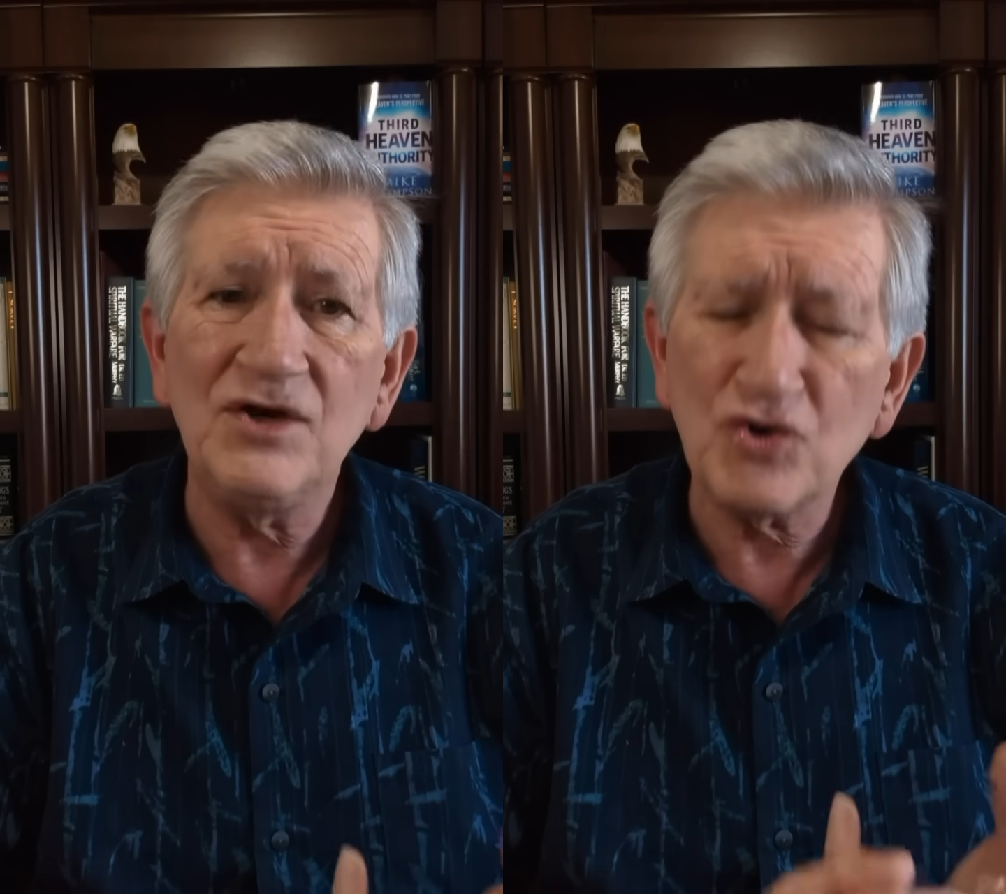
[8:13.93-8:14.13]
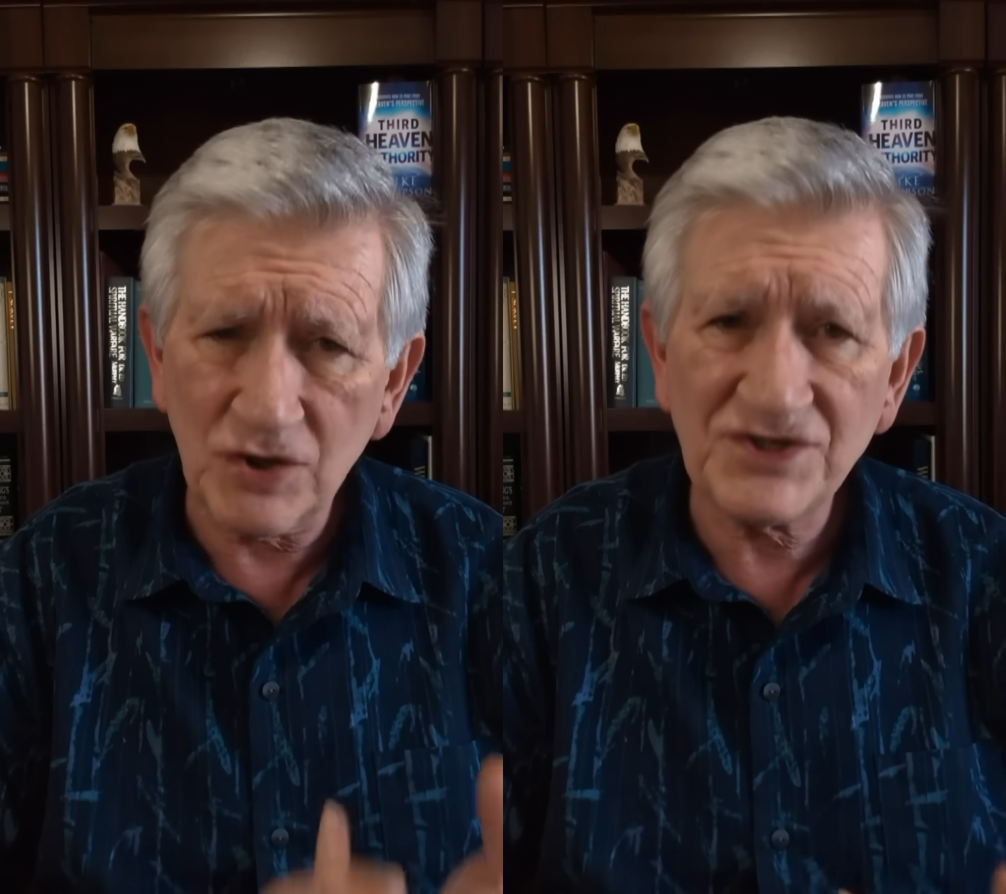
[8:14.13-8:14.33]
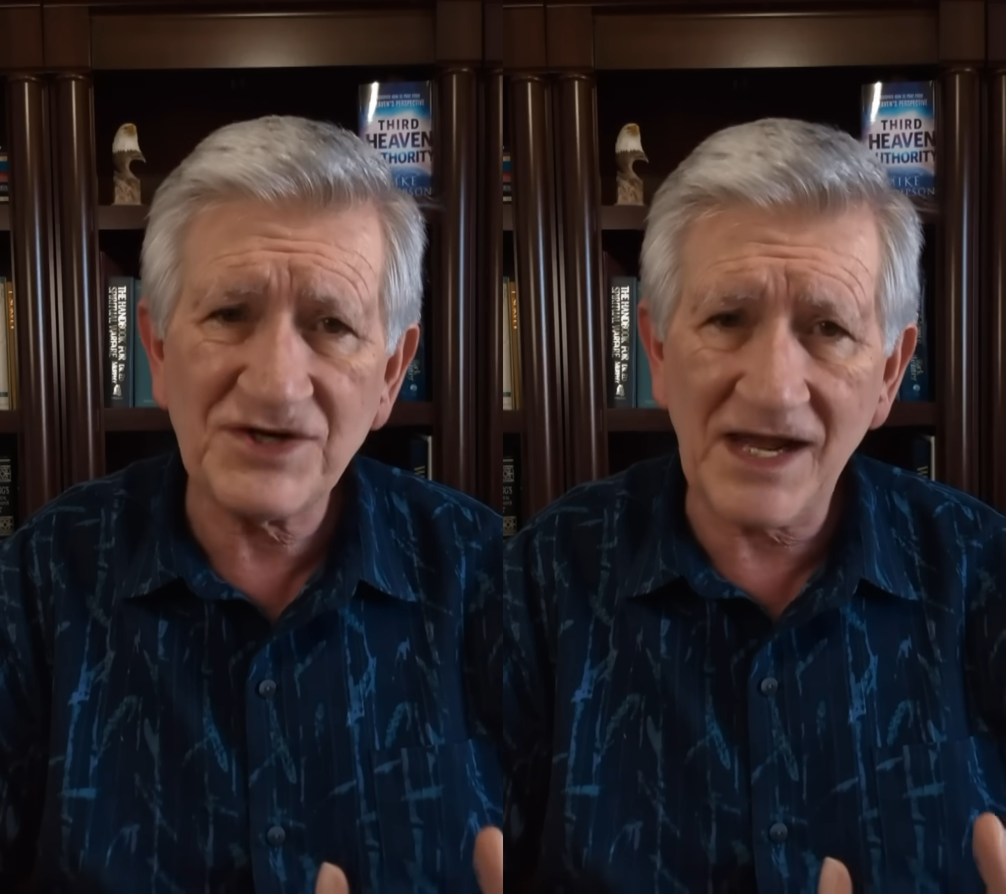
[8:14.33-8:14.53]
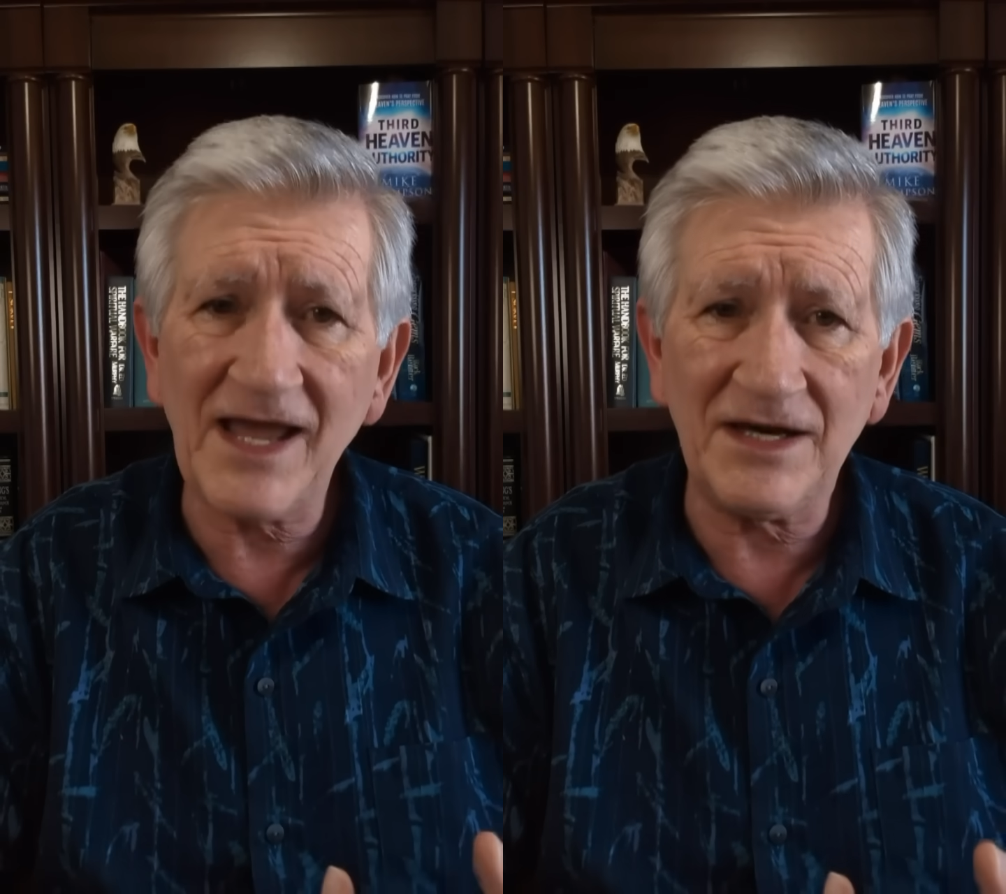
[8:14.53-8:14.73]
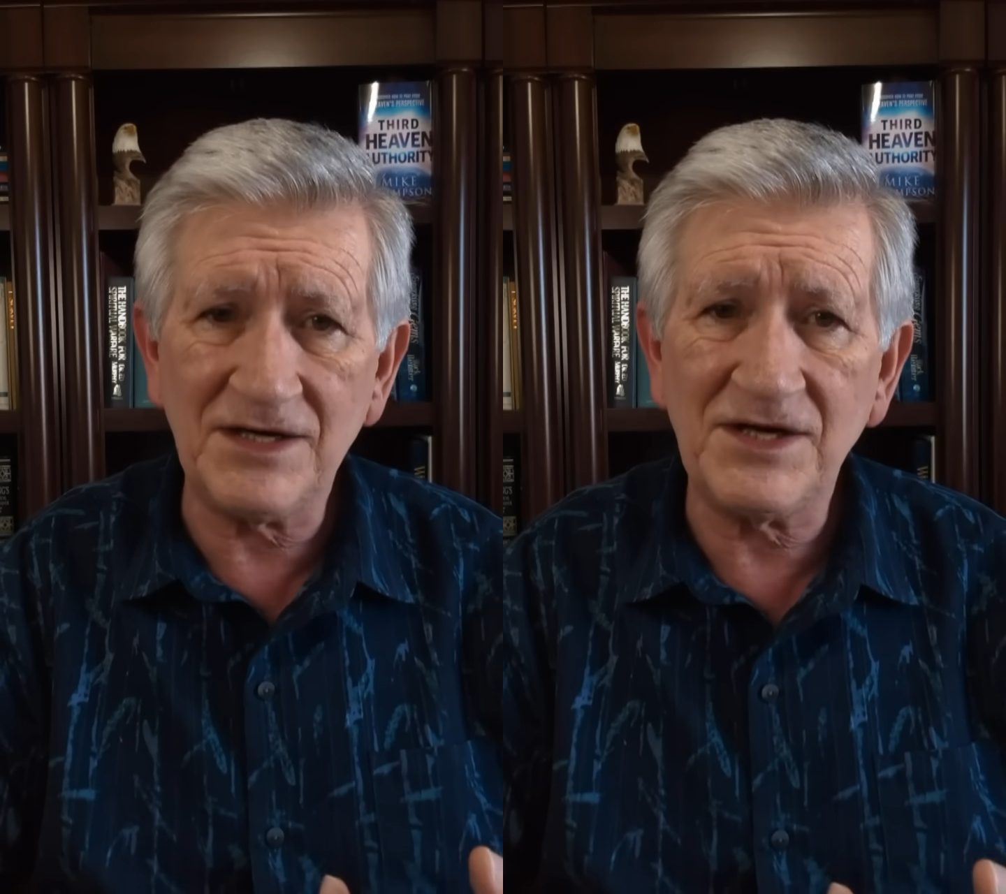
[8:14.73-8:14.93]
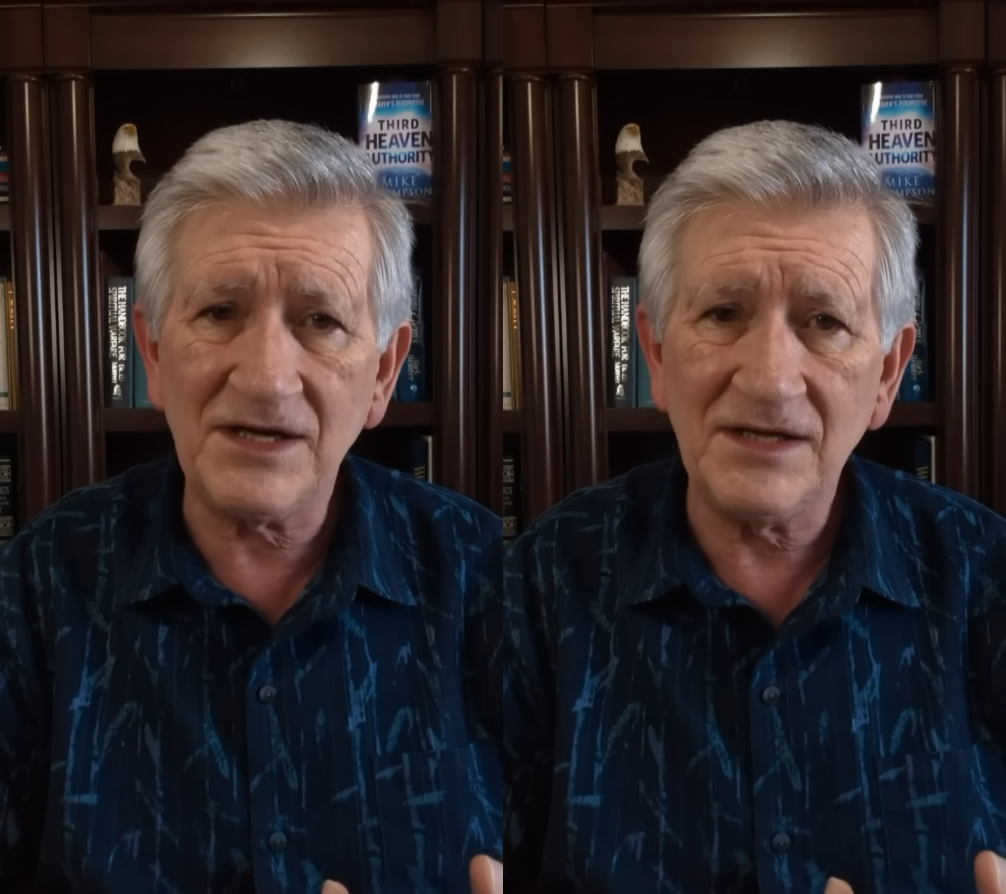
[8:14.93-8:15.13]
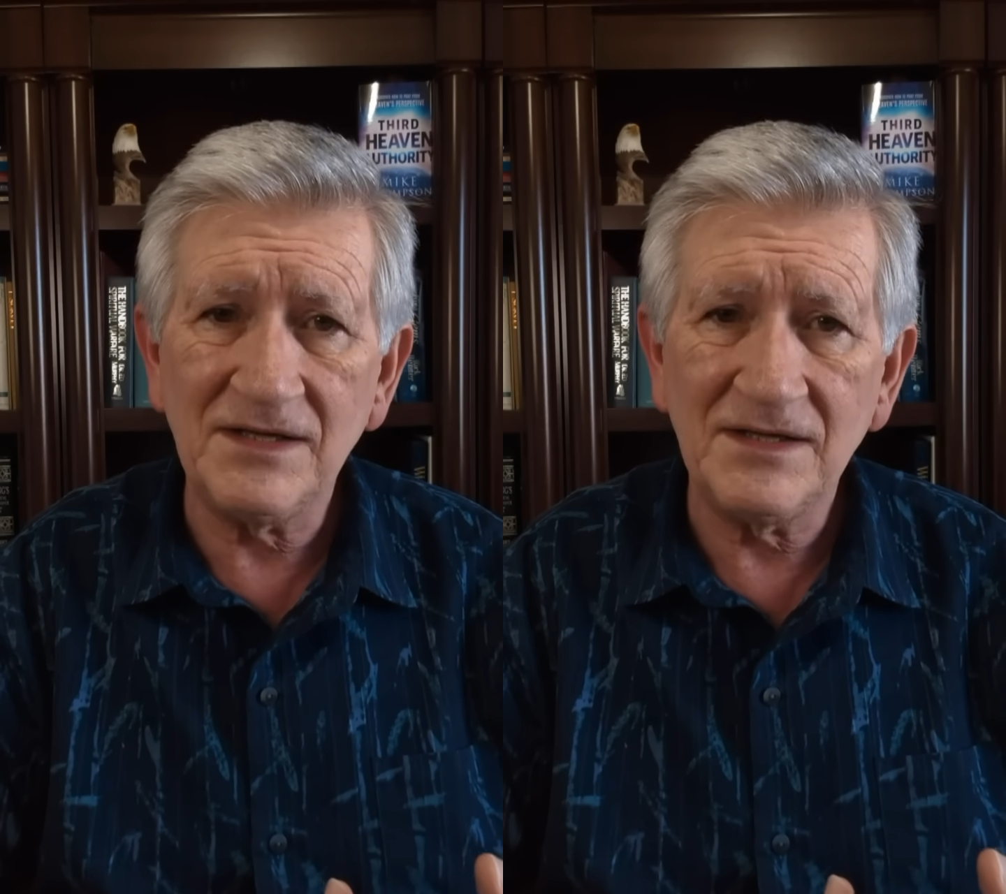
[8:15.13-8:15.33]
Christianity